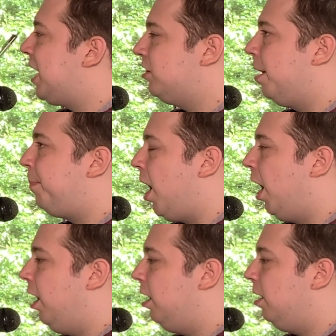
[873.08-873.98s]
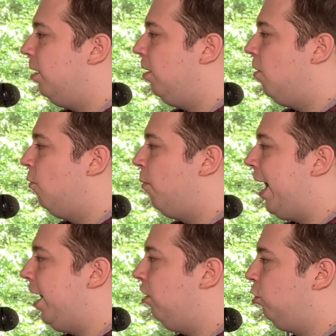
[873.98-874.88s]
the, the part
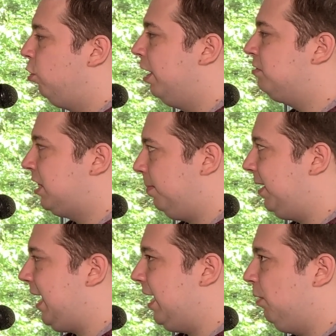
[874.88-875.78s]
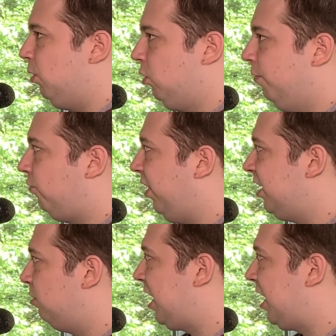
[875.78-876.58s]
where it was at the beginning where Lou Ferrigno's